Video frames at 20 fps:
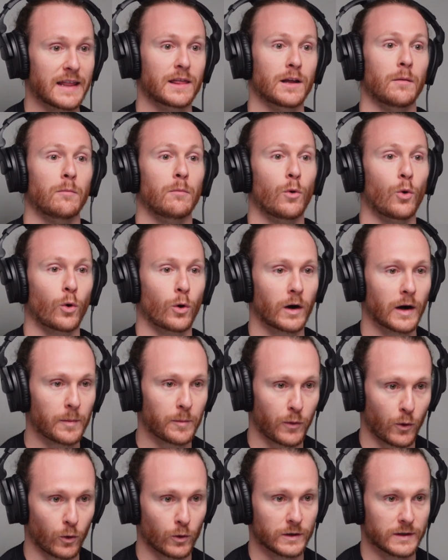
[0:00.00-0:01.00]
the more
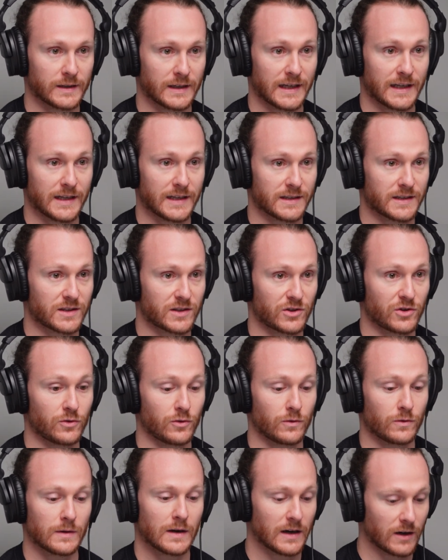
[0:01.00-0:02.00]
important it is
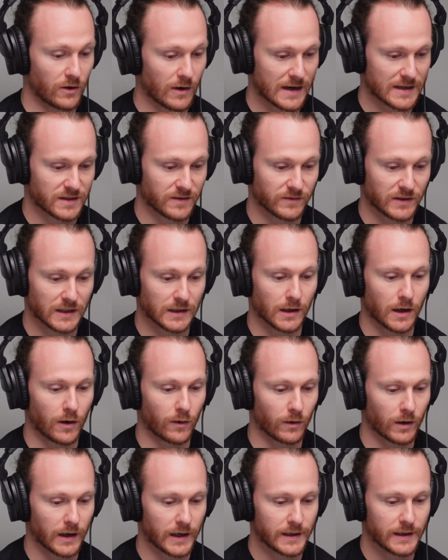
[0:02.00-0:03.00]
to aggressively
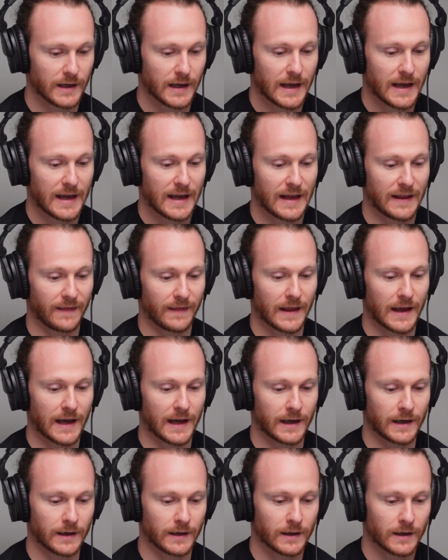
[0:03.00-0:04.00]
lower it. And
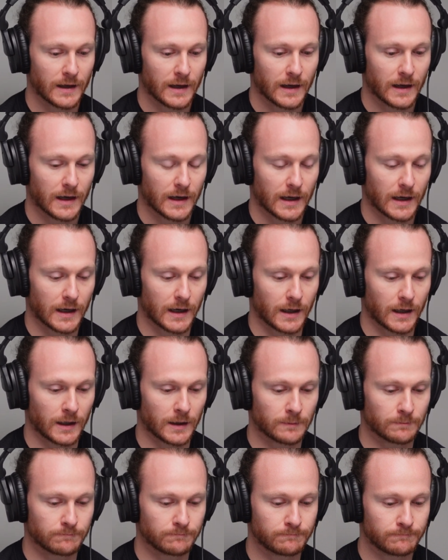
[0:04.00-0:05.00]
then,
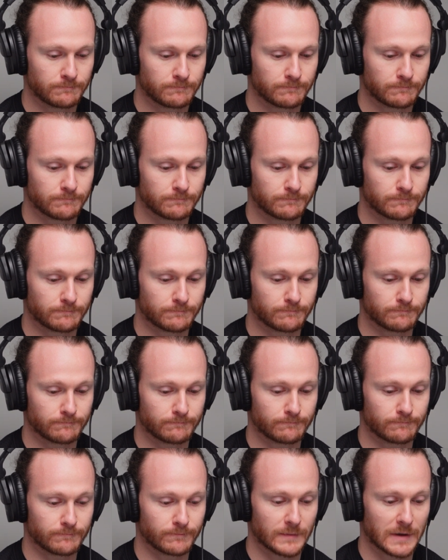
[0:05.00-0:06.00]
again,
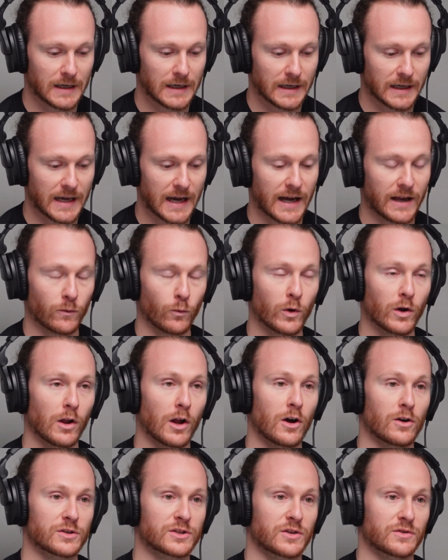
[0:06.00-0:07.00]
we'll
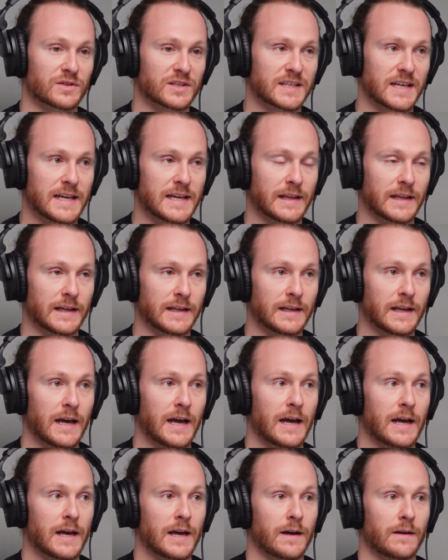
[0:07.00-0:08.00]
also see that
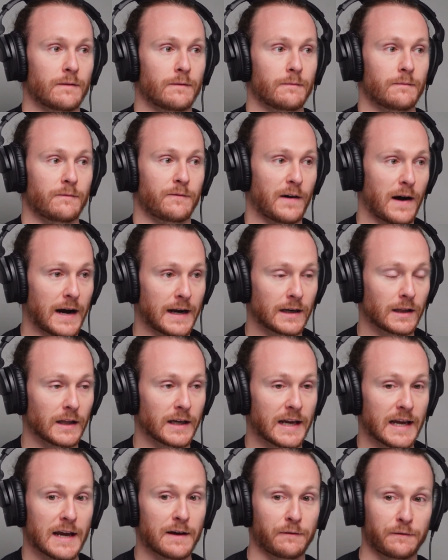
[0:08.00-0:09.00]

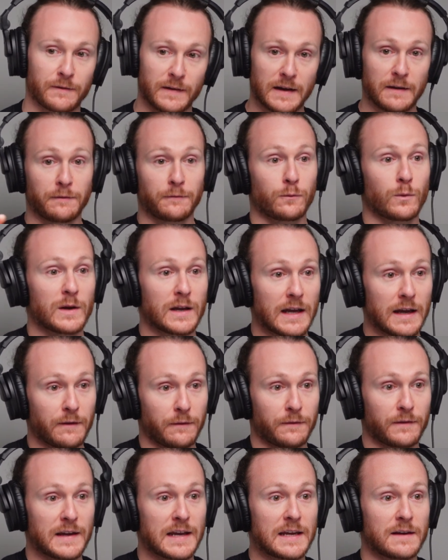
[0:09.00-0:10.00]
finally,
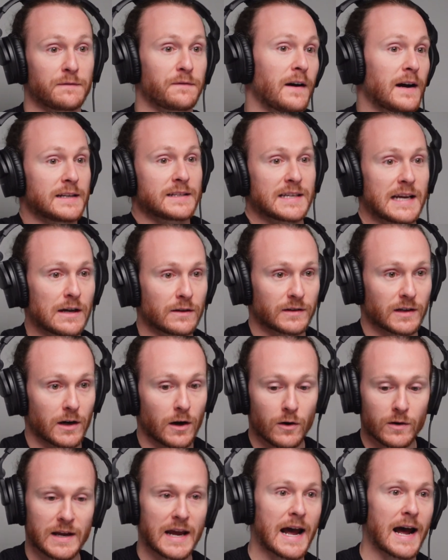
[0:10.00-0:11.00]
if he finds out that,
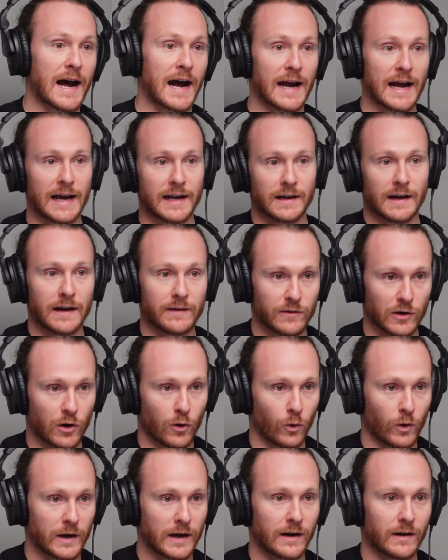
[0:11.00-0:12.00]
oh yeah, I have a
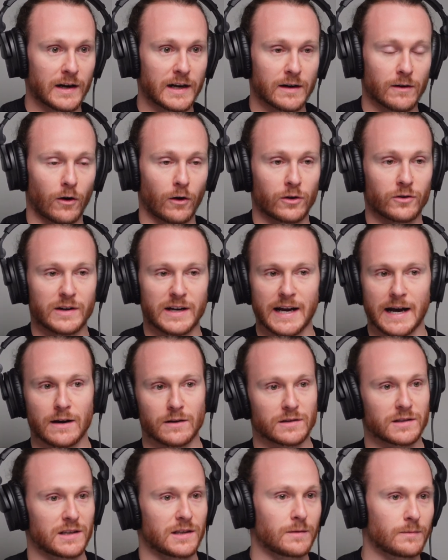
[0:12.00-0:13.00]
coronary artery
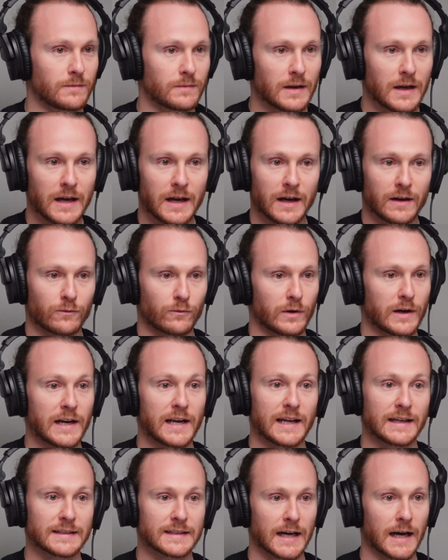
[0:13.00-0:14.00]
calcium
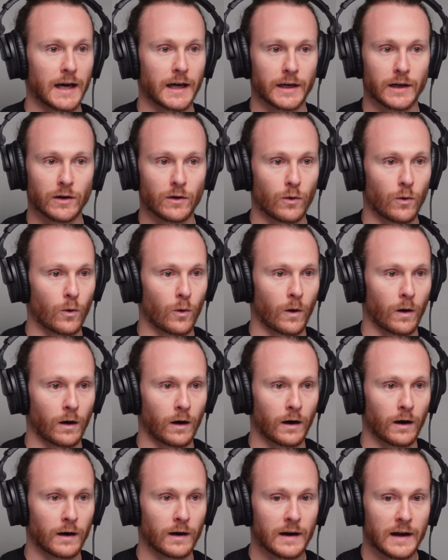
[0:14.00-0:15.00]
reading done,
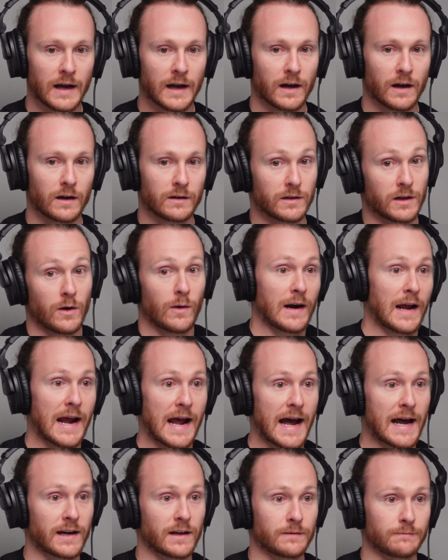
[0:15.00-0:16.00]
or you know what, I
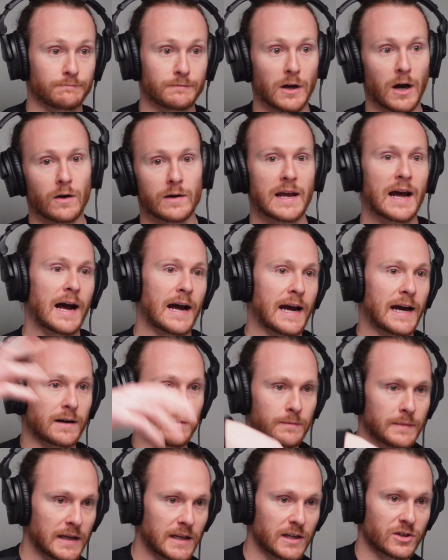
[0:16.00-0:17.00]
had a
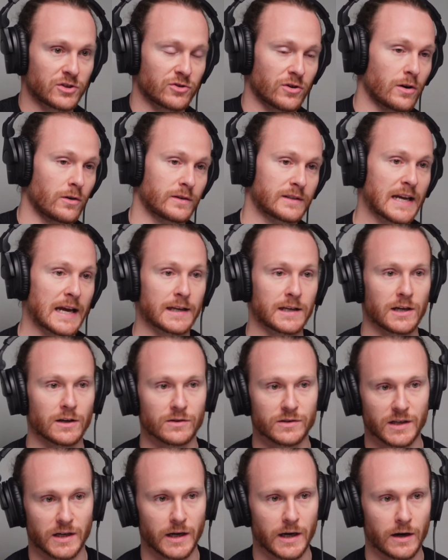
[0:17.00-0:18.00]
mini stroke 10
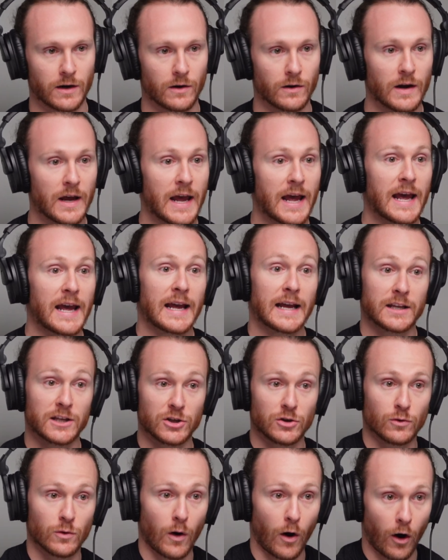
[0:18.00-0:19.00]
years ago, and
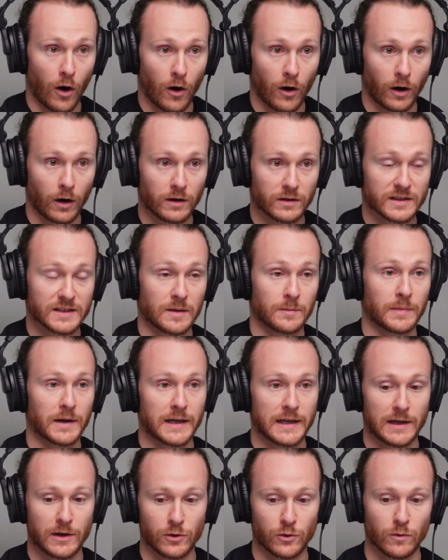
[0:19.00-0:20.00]
you are
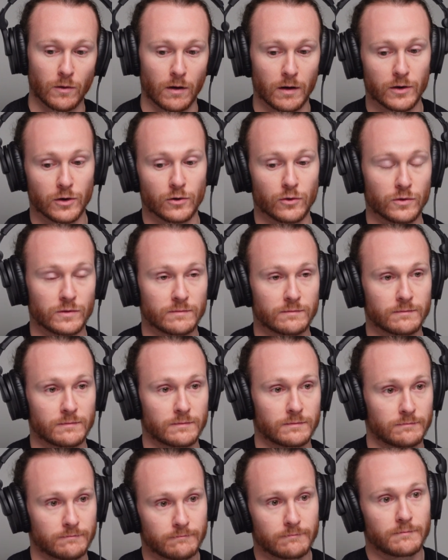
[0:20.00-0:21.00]
somebody who
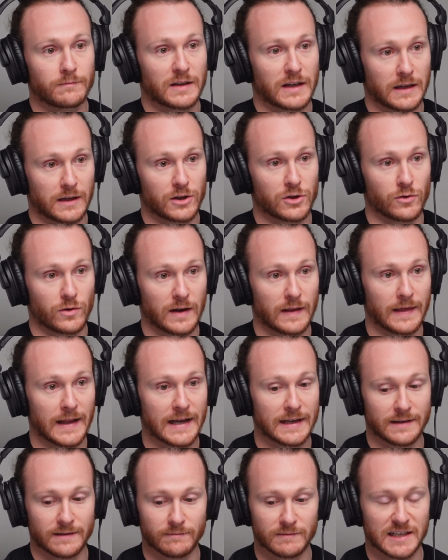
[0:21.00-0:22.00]
you can
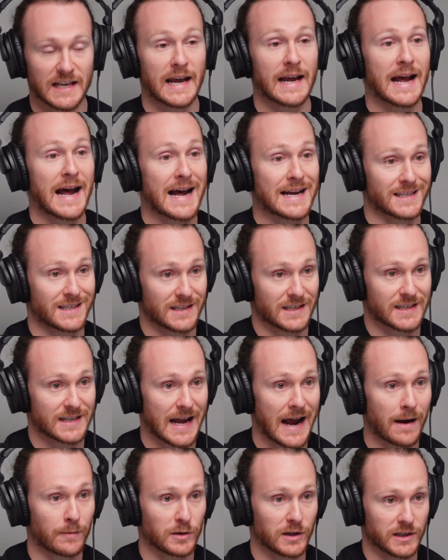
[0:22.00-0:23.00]
then say has
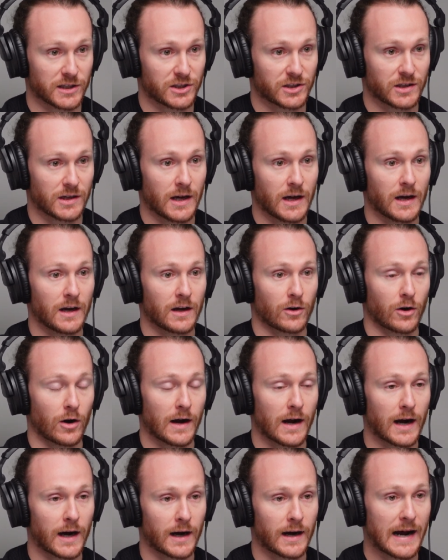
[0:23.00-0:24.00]
established
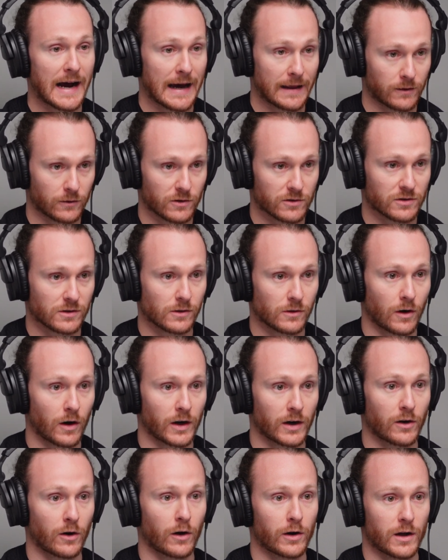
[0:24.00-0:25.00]

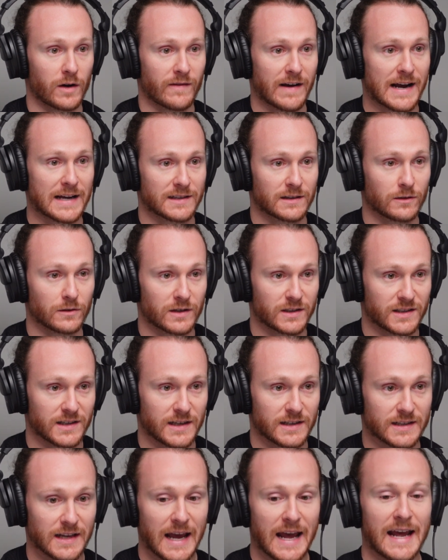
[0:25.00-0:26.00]
atherosclerotic cardiovascular
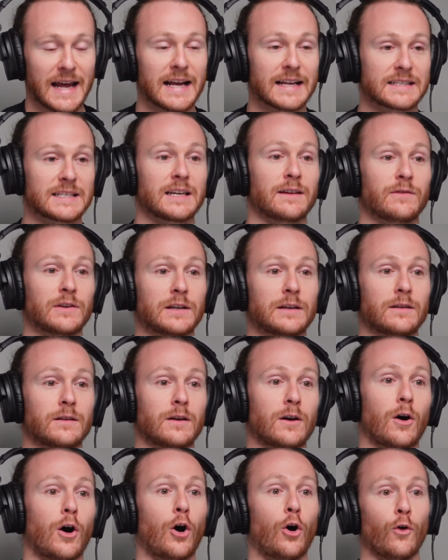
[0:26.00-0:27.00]
disease, it's even
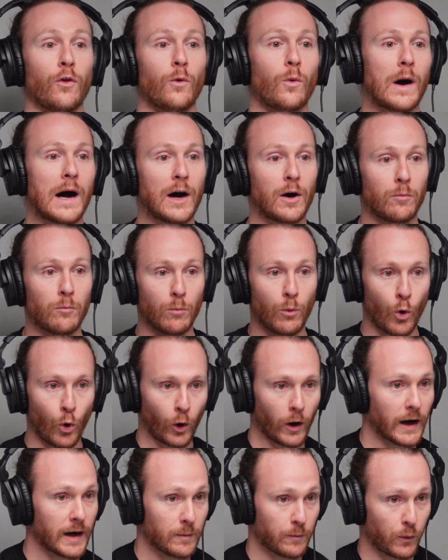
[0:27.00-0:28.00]
all the while
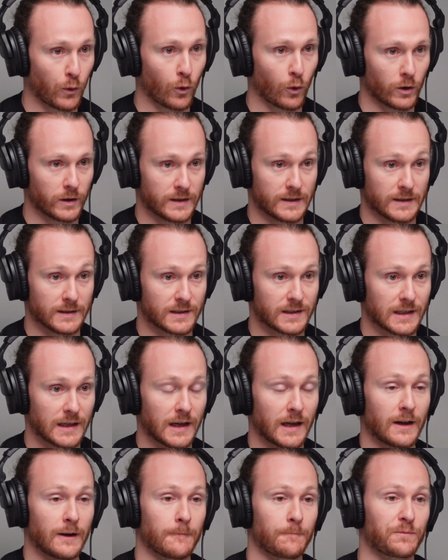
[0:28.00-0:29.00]
more important
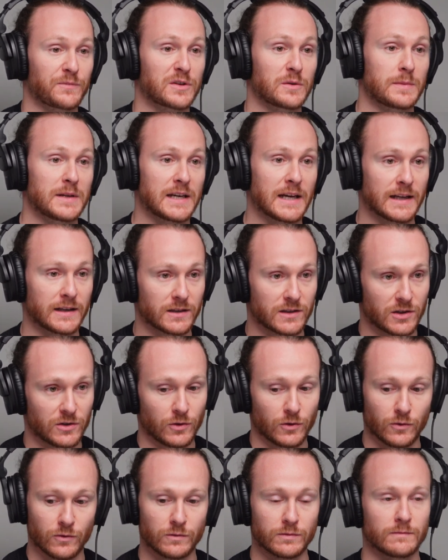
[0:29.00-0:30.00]
to begin
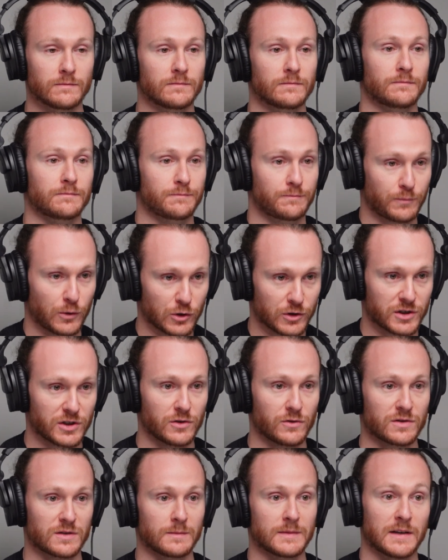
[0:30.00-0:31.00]
to
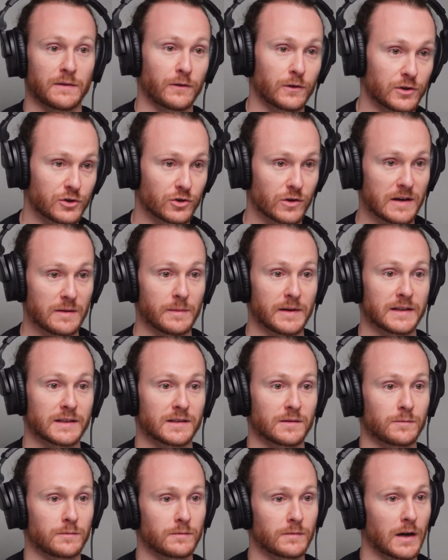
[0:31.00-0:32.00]
pursue some different treatments
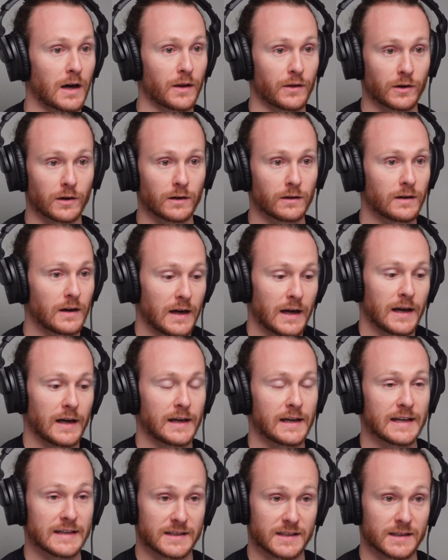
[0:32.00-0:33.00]
and other
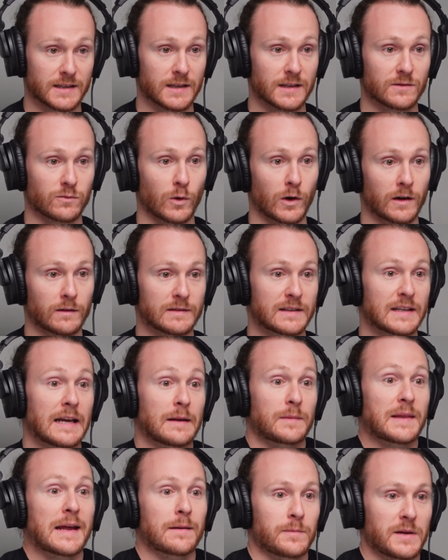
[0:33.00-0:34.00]
instances where
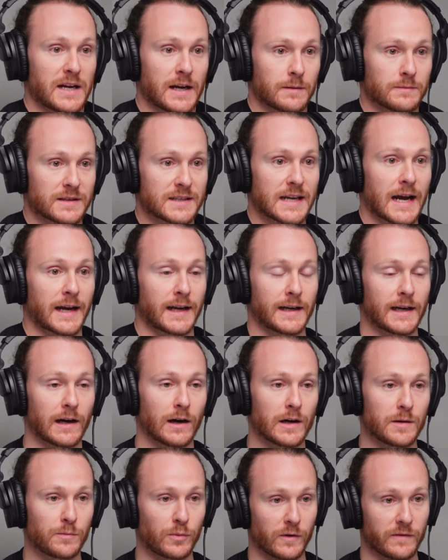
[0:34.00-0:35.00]
it then becomes
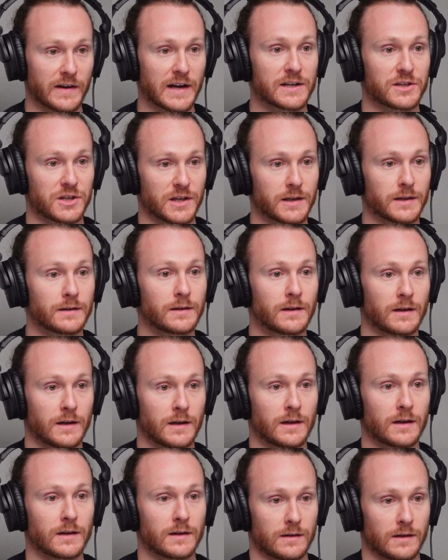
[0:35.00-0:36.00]
secondary prevention
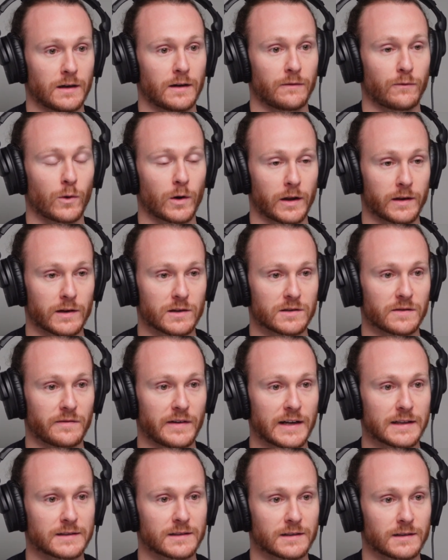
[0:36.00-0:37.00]
of one of those
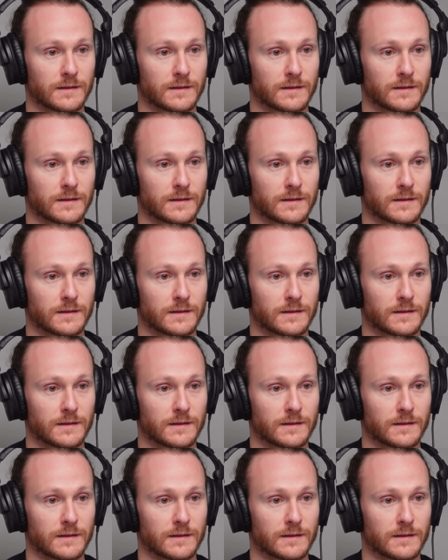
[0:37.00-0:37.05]
events.